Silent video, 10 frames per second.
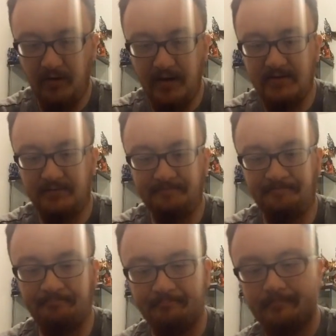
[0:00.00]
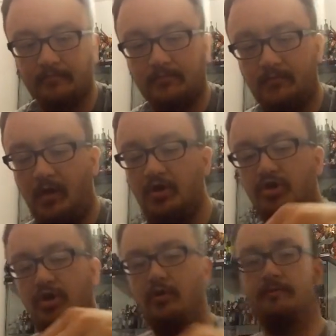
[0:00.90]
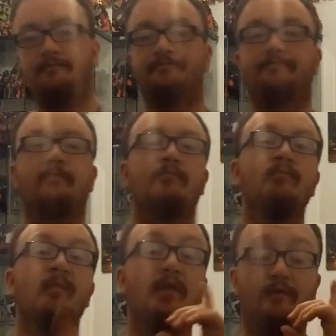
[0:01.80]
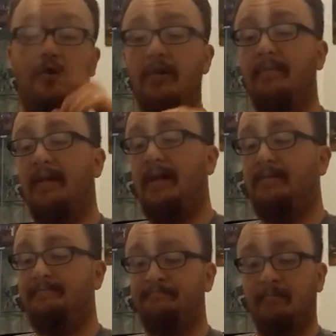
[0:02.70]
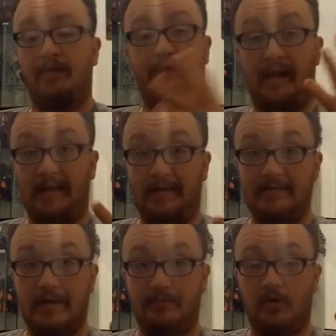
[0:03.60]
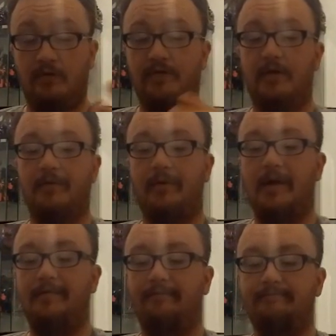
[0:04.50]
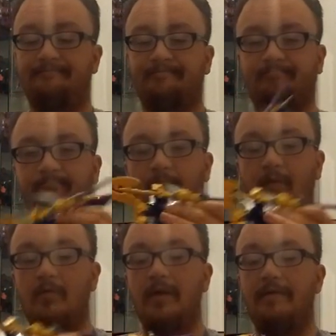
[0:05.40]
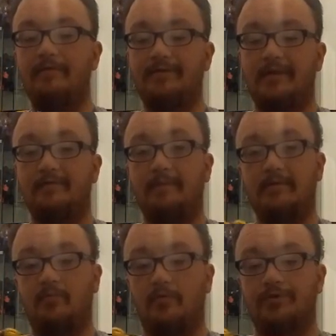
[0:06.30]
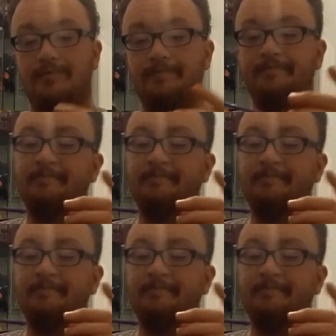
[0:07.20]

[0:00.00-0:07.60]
Right, so, for number 9, final Decepticon figure that we have ourselves Beast Wars.